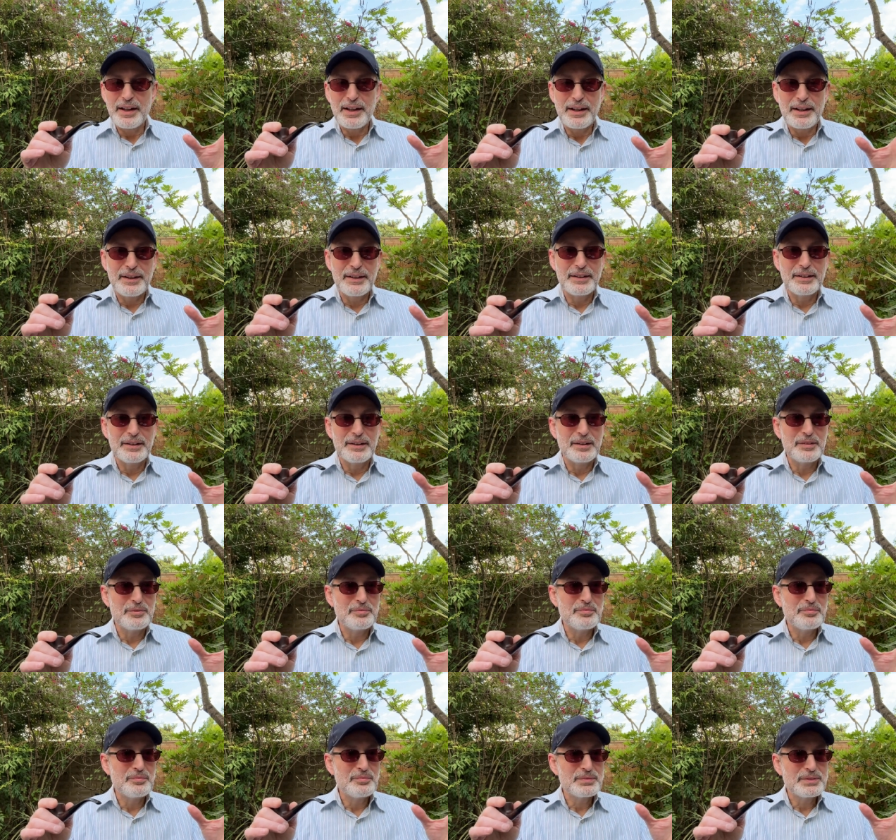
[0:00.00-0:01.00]
um,
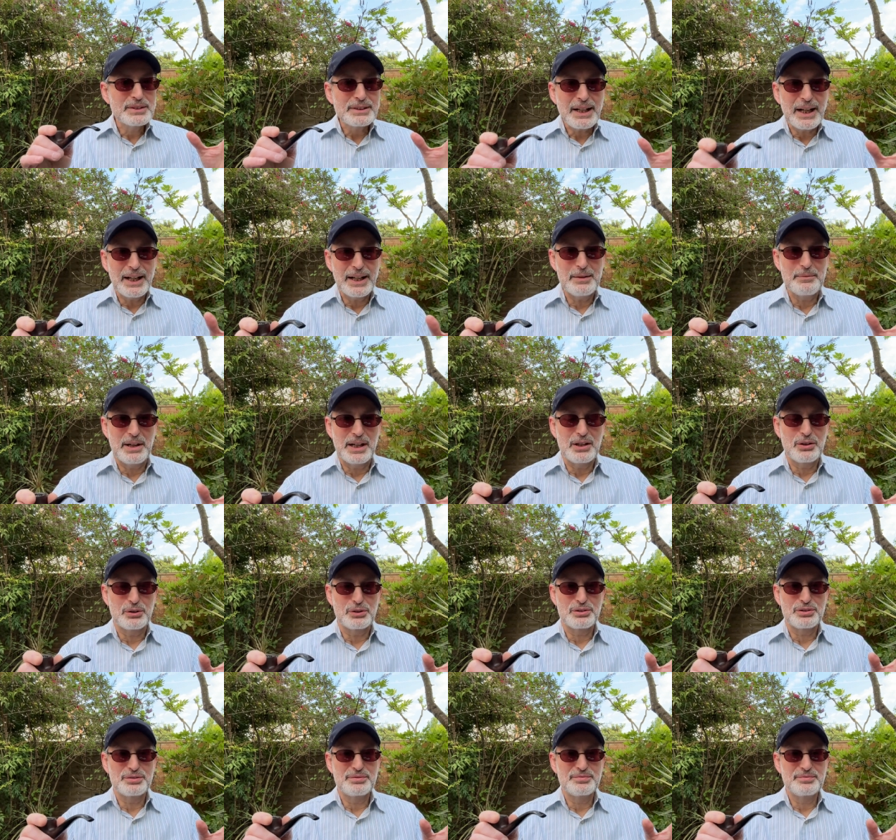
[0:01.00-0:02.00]
time
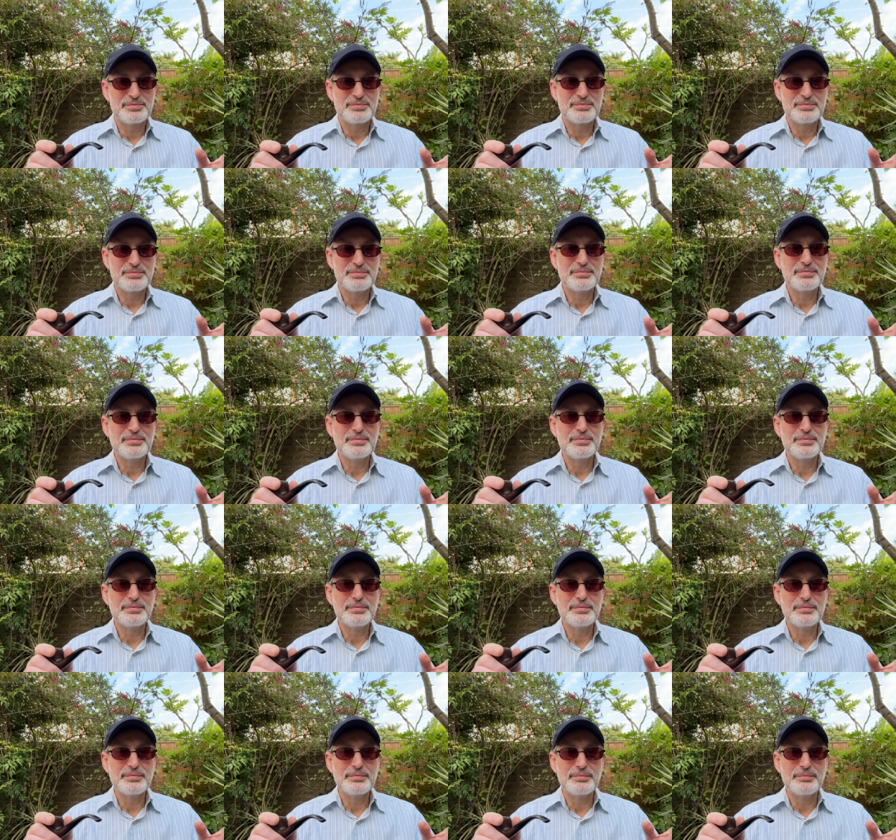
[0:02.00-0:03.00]
out
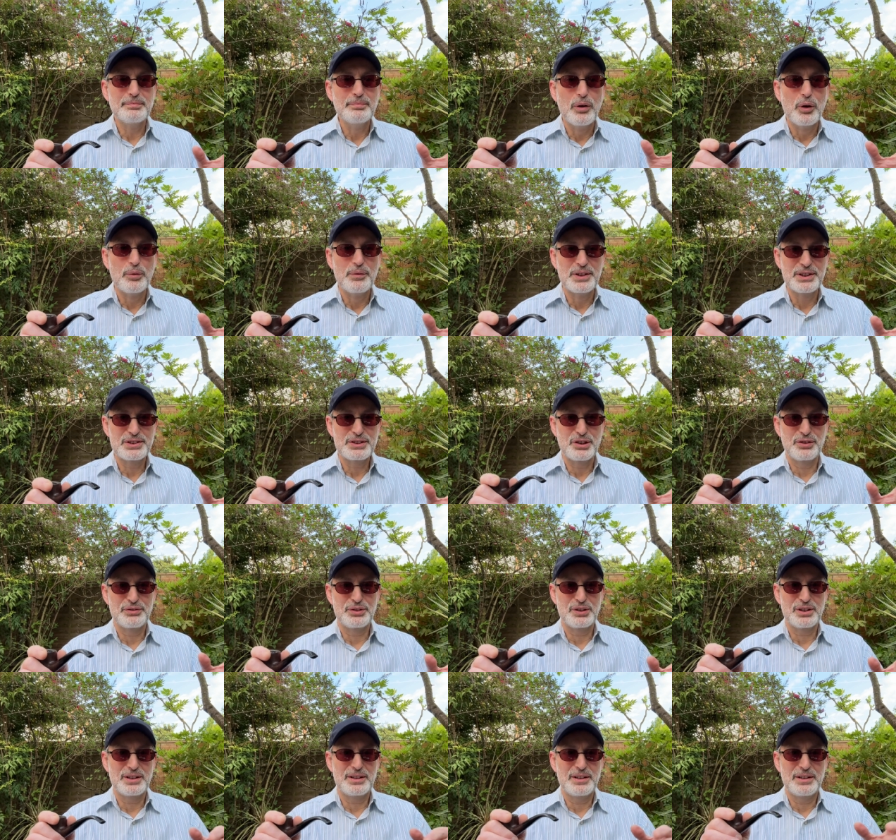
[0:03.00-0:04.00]
moments of
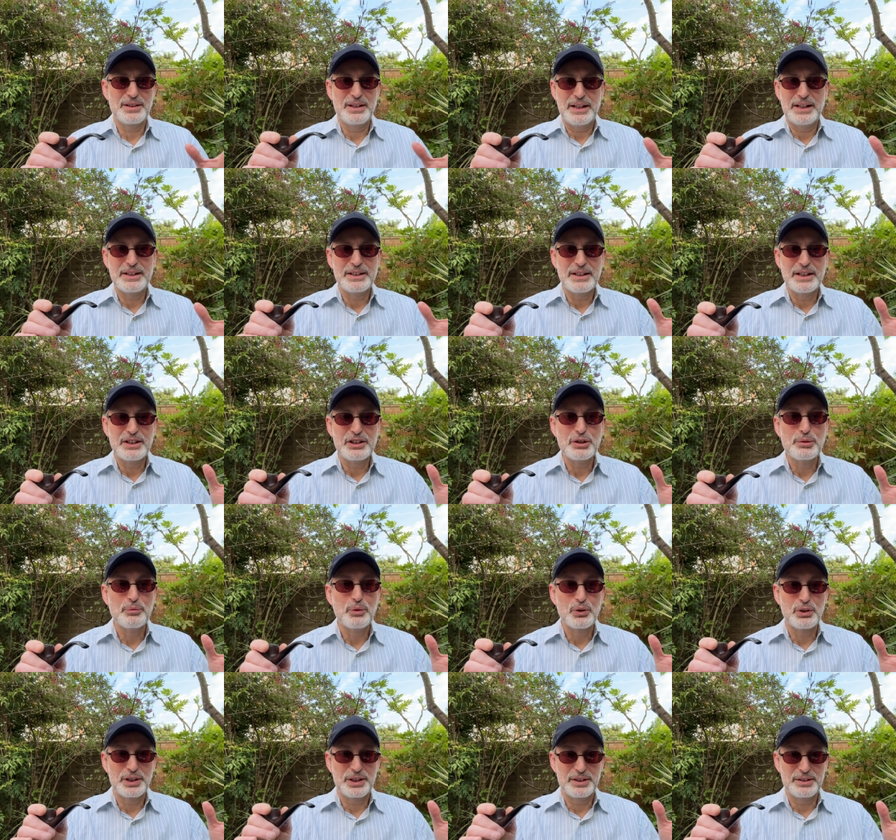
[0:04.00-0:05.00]
your uh, in, in your
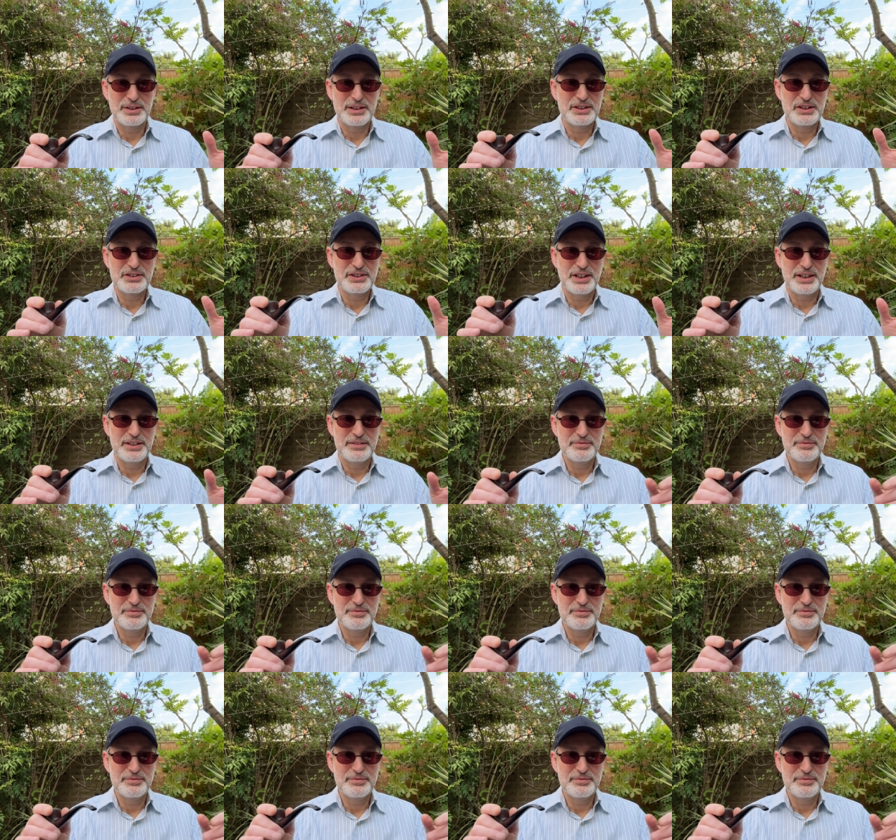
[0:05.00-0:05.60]
morning, in your day.